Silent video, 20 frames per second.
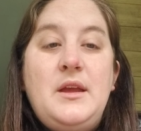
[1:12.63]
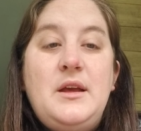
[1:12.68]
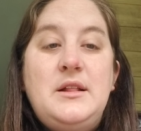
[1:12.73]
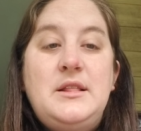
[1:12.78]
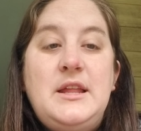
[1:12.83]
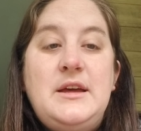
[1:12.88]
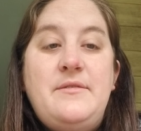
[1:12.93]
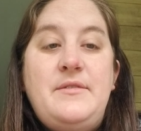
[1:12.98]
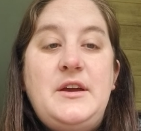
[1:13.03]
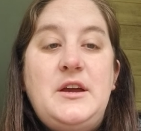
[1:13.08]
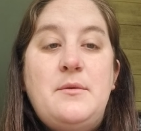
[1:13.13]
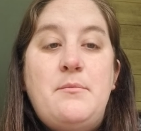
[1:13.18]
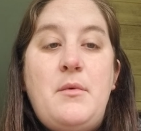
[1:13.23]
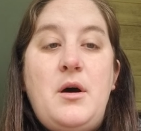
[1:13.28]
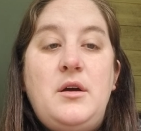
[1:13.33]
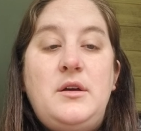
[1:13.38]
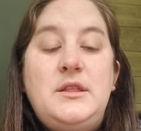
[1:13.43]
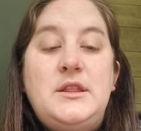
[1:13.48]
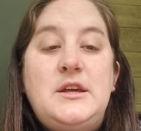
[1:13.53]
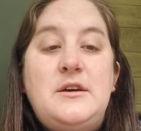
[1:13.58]
living
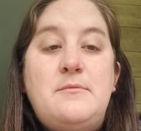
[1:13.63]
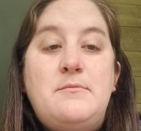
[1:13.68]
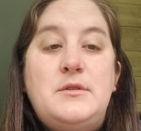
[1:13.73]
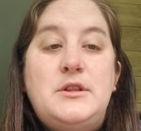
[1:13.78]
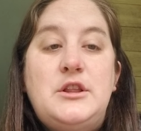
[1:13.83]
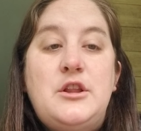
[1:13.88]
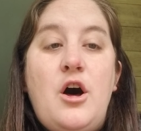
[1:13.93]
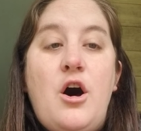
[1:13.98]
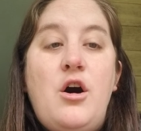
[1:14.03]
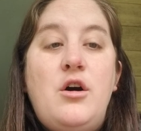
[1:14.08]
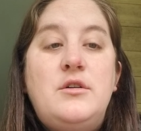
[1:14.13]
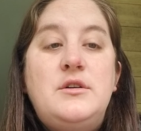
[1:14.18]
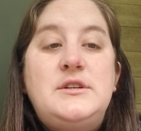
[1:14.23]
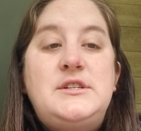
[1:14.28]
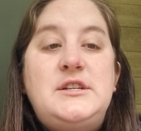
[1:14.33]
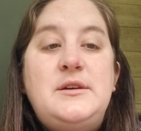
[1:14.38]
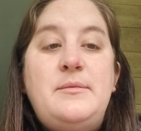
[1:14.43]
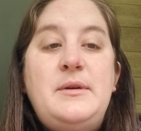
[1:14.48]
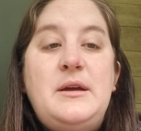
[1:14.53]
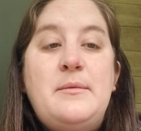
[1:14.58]
among them, longs
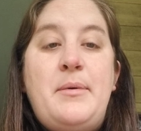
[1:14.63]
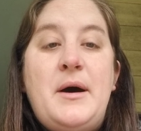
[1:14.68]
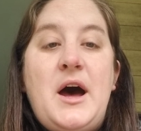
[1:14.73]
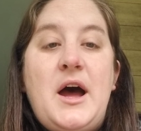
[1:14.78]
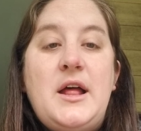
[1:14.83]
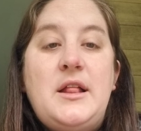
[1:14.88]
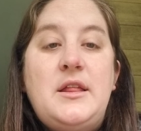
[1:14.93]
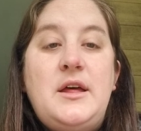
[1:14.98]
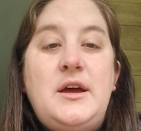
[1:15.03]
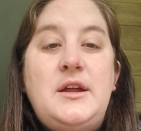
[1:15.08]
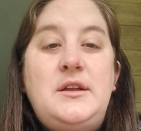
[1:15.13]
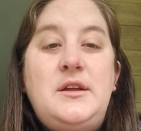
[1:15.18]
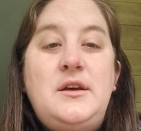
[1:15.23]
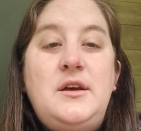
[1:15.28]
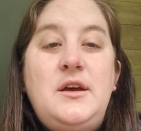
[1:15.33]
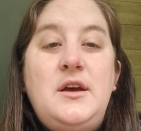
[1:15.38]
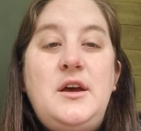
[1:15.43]
to be a pilot.